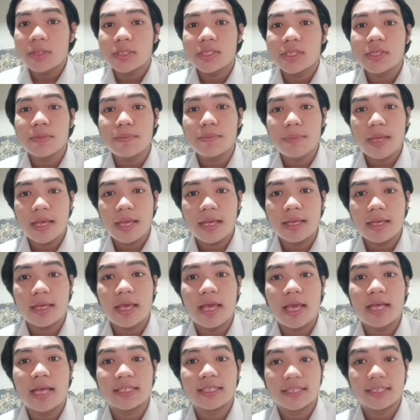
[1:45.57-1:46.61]
To make
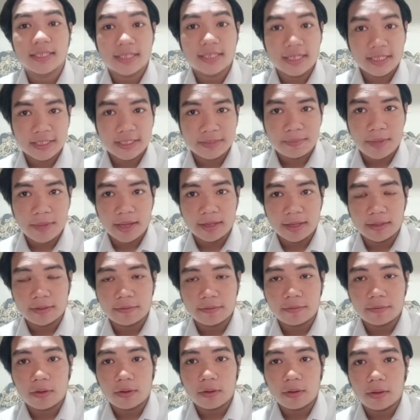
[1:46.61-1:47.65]
a statement,
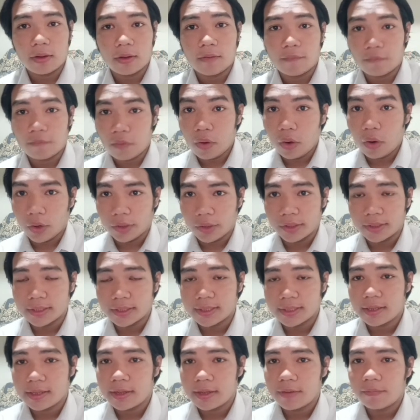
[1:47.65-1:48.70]
of course.